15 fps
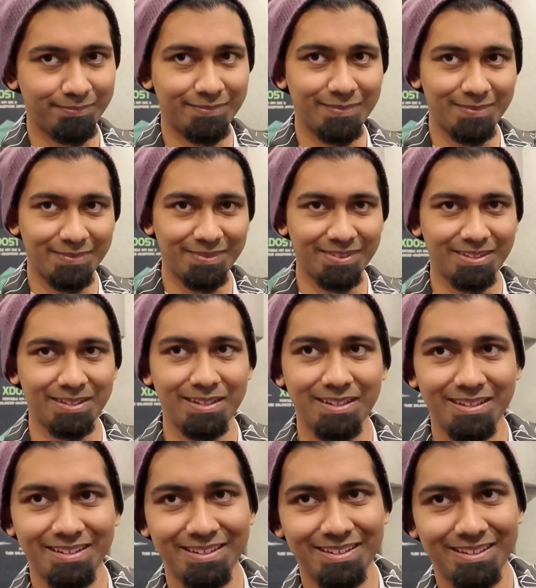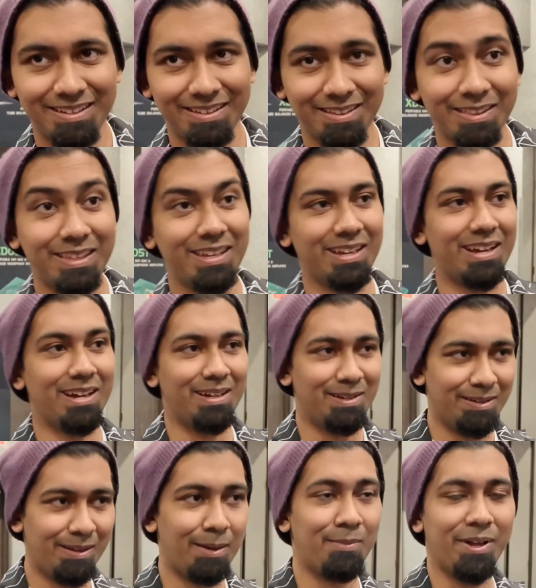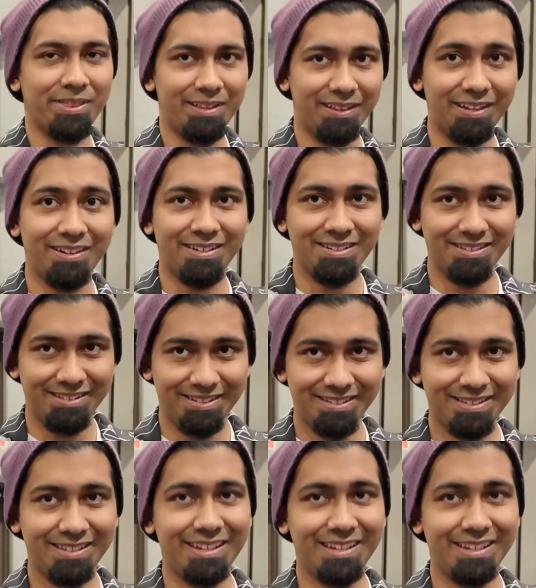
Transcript: bought the, me uh, the Meze Elite,